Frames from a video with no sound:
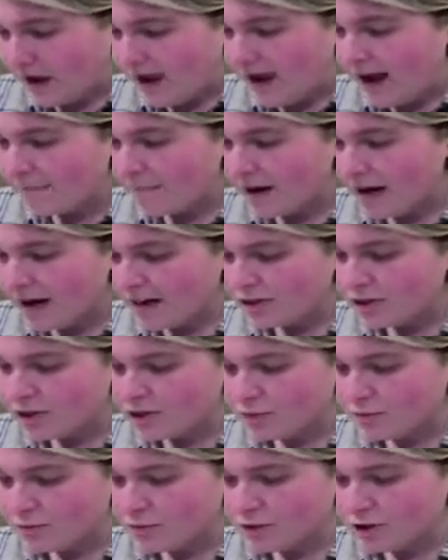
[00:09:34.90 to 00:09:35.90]
I
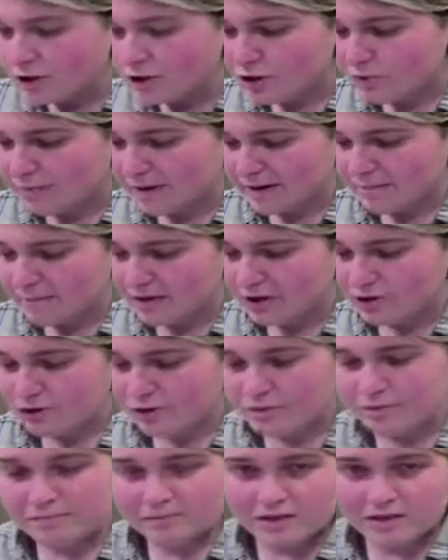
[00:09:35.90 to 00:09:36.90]
don't wash my
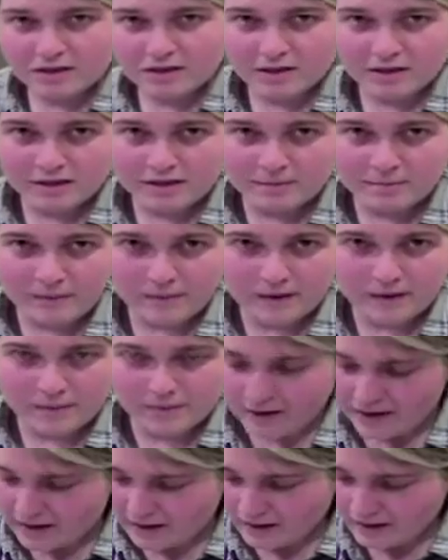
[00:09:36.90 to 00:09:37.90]
mushrooms, by the
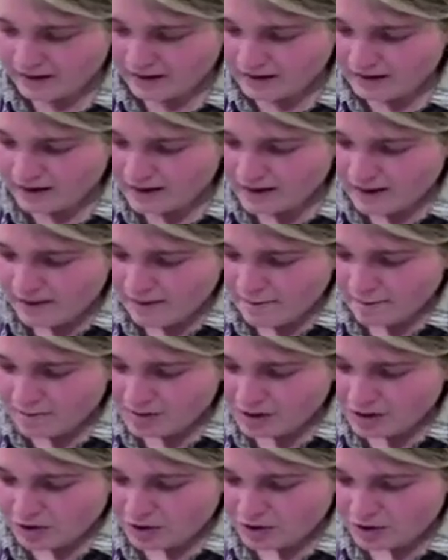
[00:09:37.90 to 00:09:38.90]
way,
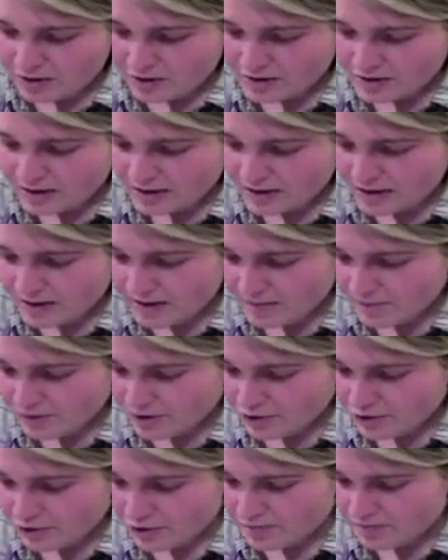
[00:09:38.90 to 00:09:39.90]
because these
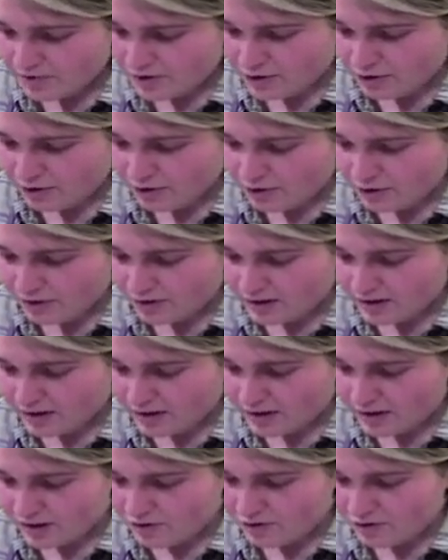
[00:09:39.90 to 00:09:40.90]
mushrooms are grown
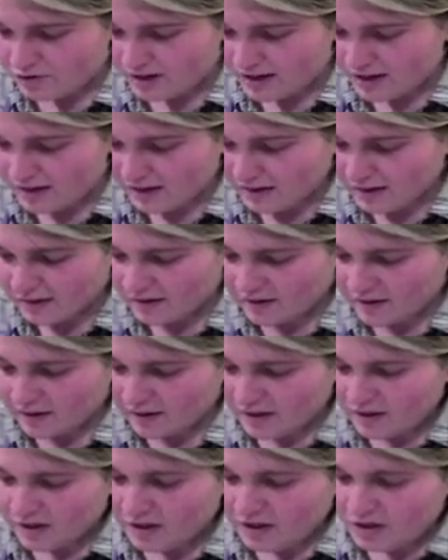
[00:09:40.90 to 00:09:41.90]
industrially.
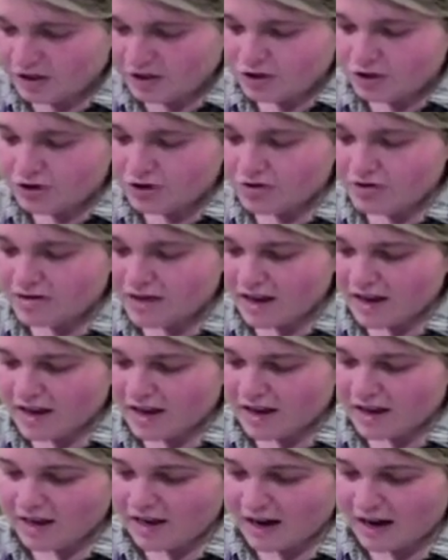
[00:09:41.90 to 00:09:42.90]
So
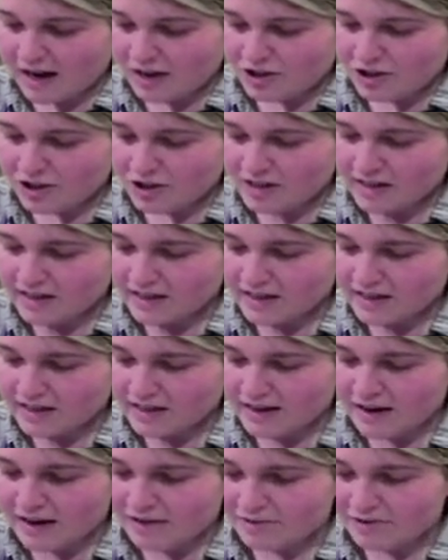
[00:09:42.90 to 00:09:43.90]
they actually
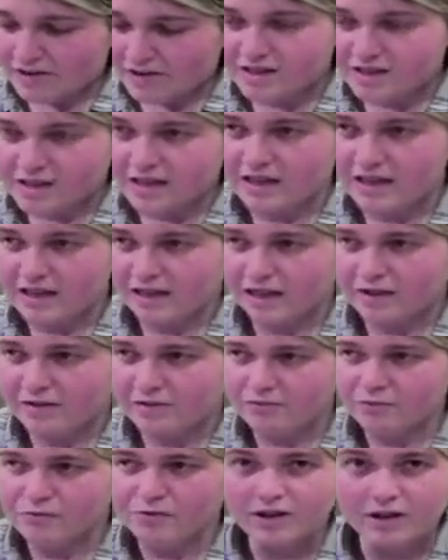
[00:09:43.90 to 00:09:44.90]
never see
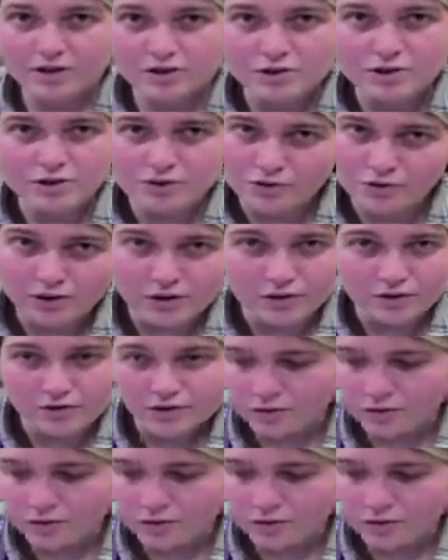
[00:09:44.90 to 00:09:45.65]
real soil.